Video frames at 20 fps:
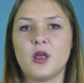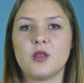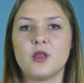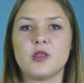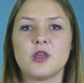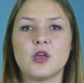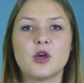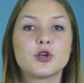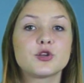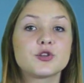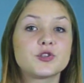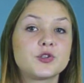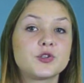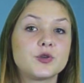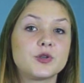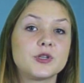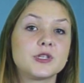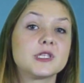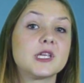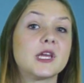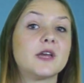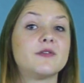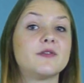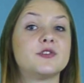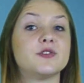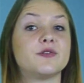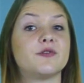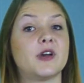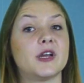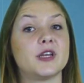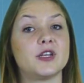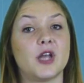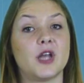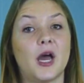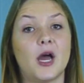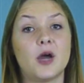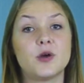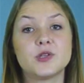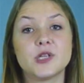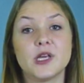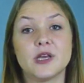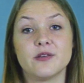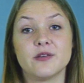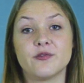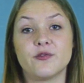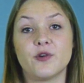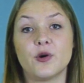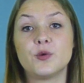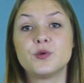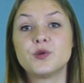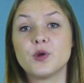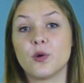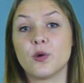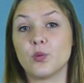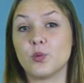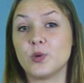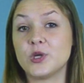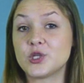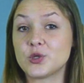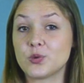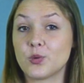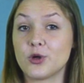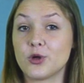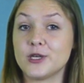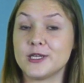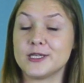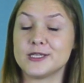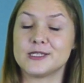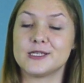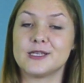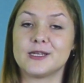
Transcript: The other students have to find out and vote on which one is a